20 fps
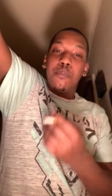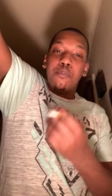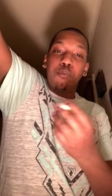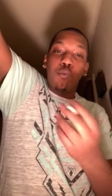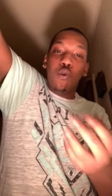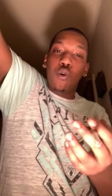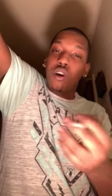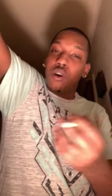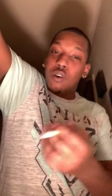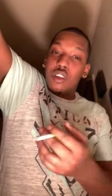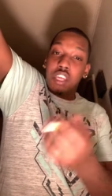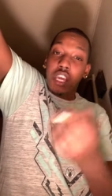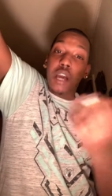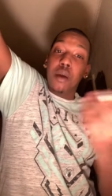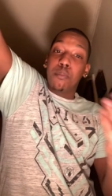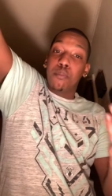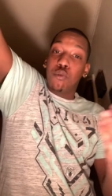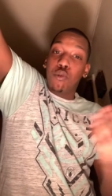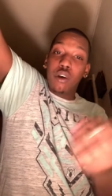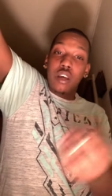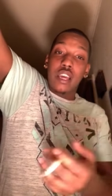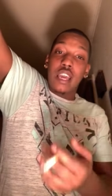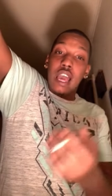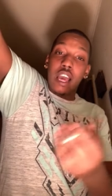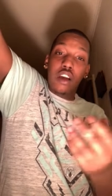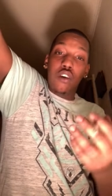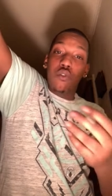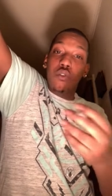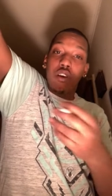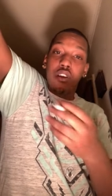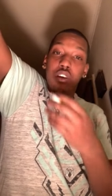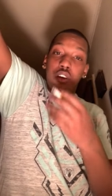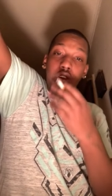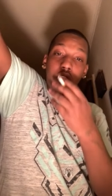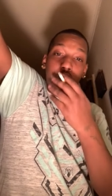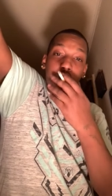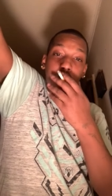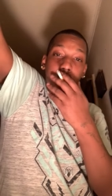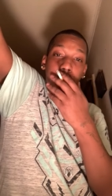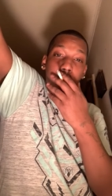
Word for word: boy, young boy got going on.